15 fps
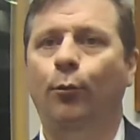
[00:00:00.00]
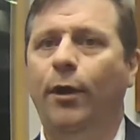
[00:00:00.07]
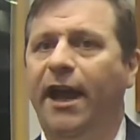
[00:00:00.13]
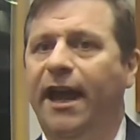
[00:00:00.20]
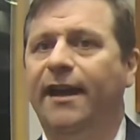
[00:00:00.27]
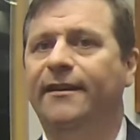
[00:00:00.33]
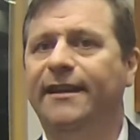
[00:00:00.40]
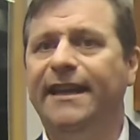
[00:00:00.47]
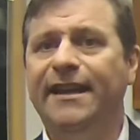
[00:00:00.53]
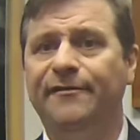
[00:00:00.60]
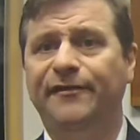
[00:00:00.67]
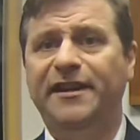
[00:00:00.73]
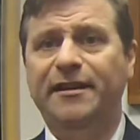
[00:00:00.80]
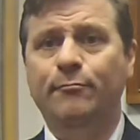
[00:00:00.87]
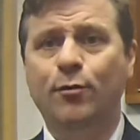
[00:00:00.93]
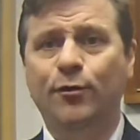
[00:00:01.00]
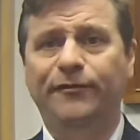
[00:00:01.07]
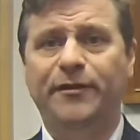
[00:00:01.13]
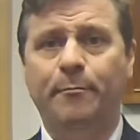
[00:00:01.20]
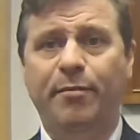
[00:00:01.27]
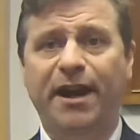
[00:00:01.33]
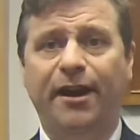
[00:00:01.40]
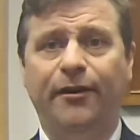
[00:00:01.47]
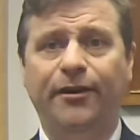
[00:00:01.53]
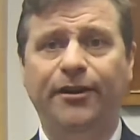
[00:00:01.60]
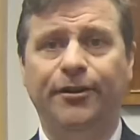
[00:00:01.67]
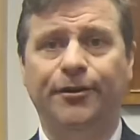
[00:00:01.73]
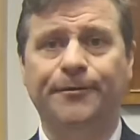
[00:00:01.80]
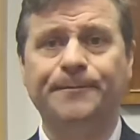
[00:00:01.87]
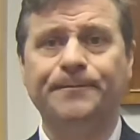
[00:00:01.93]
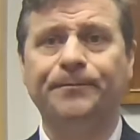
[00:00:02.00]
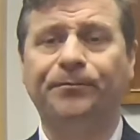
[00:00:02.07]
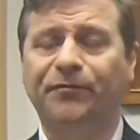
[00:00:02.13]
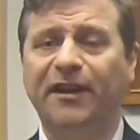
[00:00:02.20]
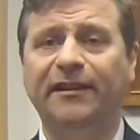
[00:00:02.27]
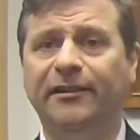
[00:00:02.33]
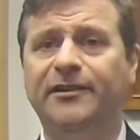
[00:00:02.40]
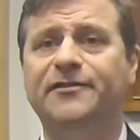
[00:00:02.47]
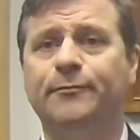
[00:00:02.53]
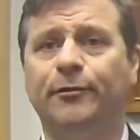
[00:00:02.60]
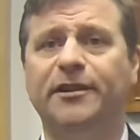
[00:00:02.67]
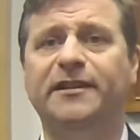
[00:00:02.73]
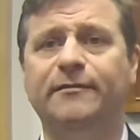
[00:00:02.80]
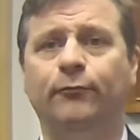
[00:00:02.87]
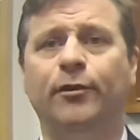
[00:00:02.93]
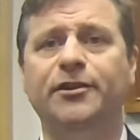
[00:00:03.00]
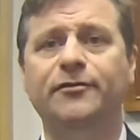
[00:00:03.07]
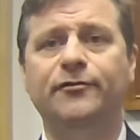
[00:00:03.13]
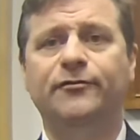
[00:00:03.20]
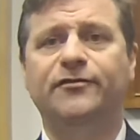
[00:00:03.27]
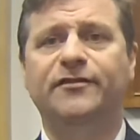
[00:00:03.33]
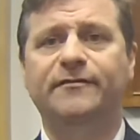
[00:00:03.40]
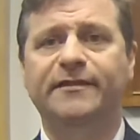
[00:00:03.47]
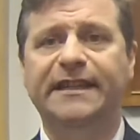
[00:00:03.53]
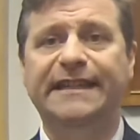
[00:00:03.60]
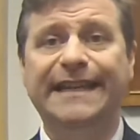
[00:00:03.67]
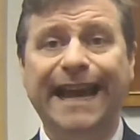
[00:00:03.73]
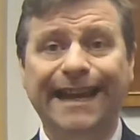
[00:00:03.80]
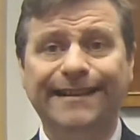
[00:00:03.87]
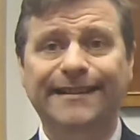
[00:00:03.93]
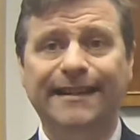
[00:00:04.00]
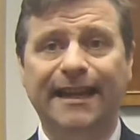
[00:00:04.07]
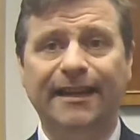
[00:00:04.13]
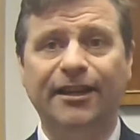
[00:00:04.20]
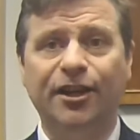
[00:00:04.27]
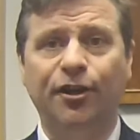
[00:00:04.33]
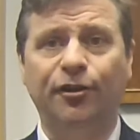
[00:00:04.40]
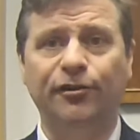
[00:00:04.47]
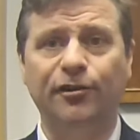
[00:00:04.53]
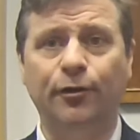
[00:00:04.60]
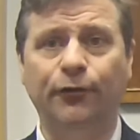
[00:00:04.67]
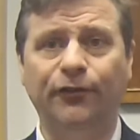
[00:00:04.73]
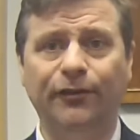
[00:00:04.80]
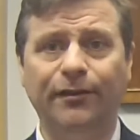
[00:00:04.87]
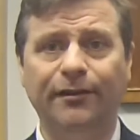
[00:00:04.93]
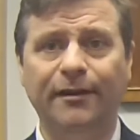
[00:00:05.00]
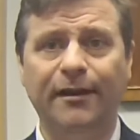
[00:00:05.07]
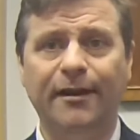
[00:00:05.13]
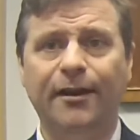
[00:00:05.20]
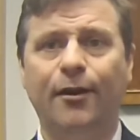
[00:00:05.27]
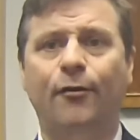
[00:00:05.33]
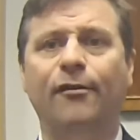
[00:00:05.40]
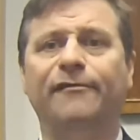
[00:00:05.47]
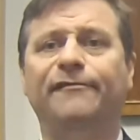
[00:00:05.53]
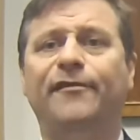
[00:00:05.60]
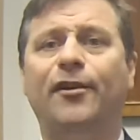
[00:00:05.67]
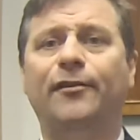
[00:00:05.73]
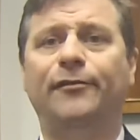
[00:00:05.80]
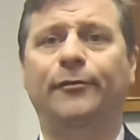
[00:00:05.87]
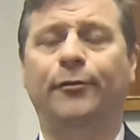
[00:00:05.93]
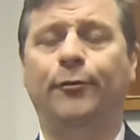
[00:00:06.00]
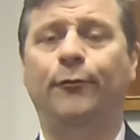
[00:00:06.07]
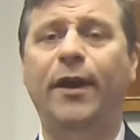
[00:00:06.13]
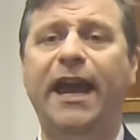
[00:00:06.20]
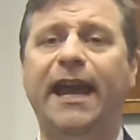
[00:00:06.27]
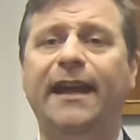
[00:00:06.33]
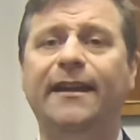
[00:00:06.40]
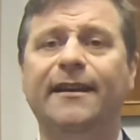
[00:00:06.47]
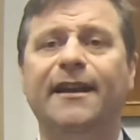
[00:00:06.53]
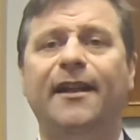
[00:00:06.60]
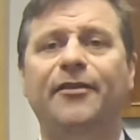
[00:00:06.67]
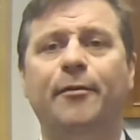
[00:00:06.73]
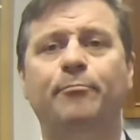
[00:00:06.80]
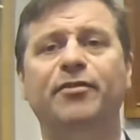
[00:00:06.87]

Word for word: And if he moved the barrier, at least where, the, where you detected it, closer or farther away, the